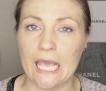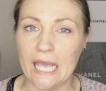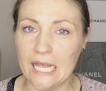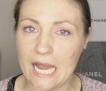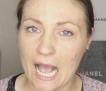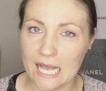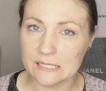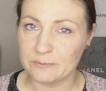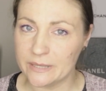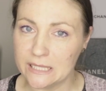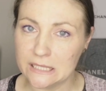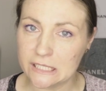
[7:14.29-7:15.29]
it
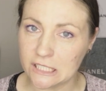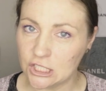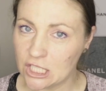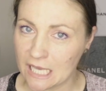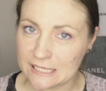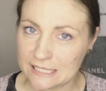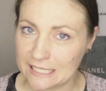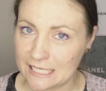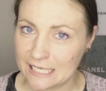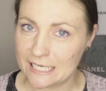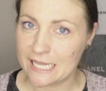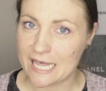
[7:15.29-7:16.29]
has been
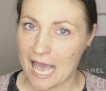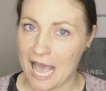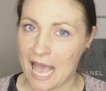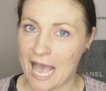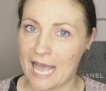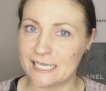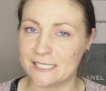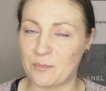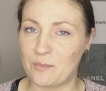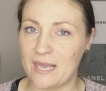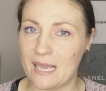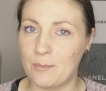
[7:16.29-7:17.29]
suggested that
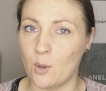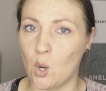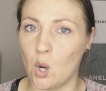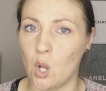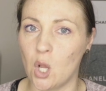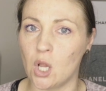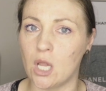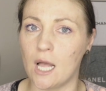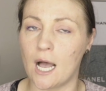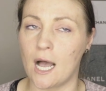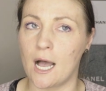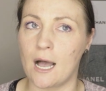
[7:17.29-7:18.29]
people